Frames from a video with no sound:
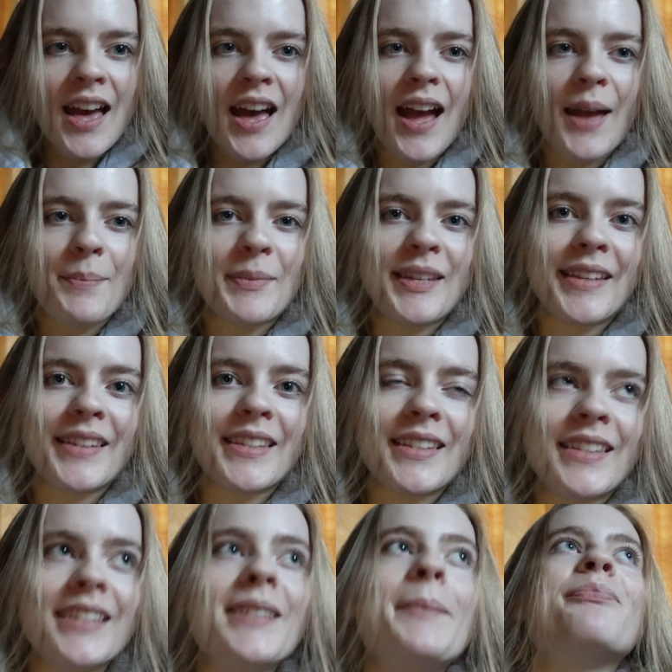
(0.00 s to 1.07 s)
I
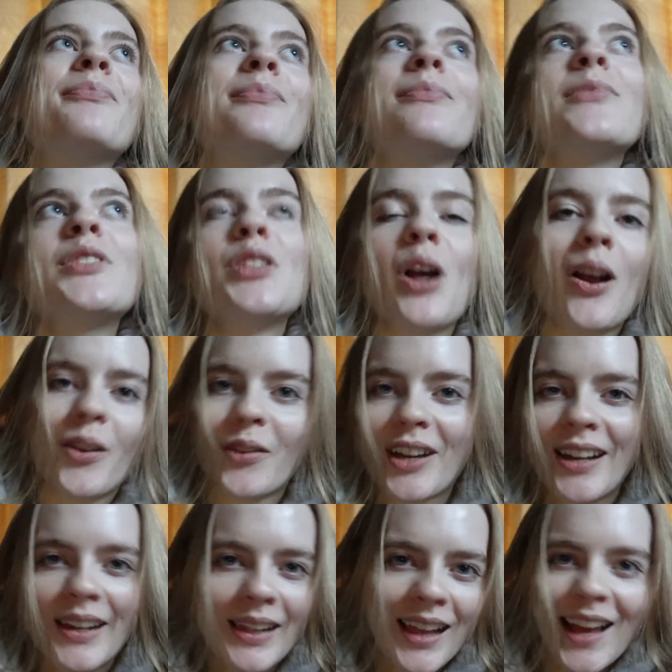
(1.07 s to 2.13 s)
miss
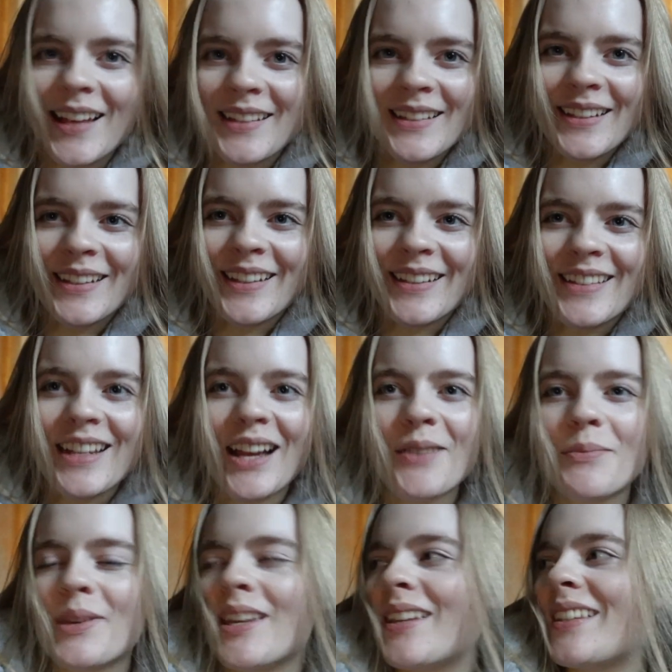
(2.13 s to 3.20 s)
songwriting classes. I
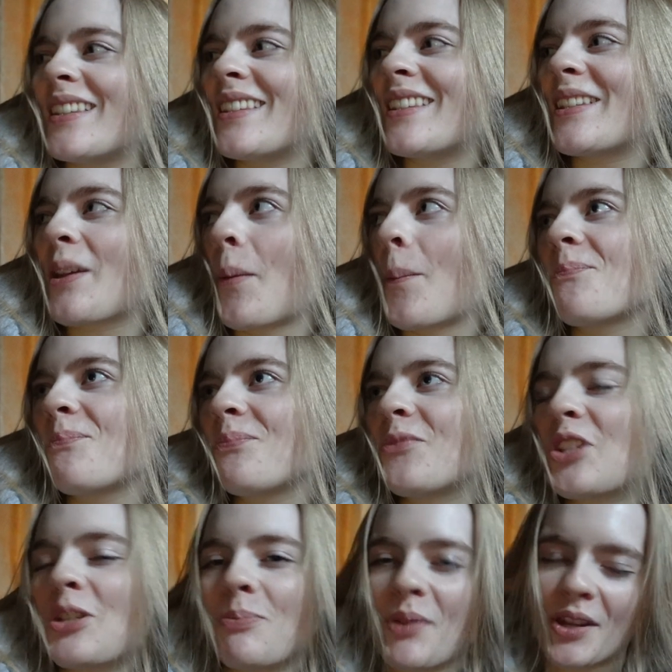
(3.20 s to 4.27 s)
miss
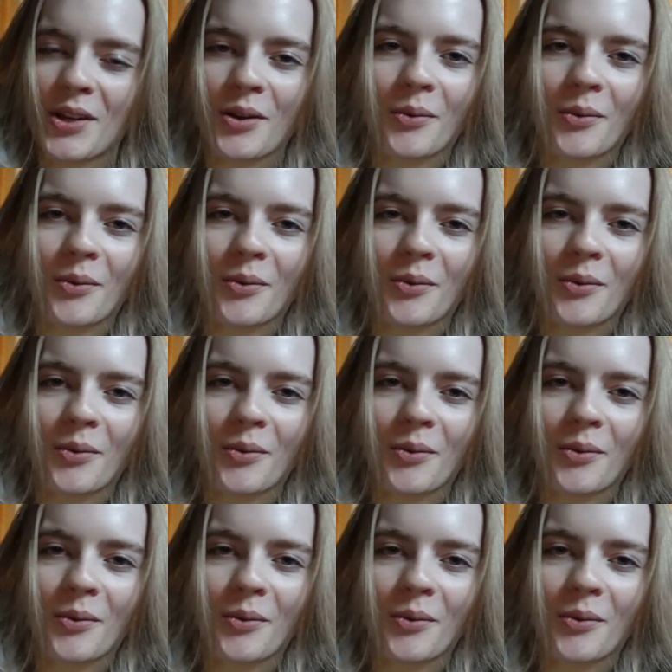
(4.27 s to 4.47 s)
just being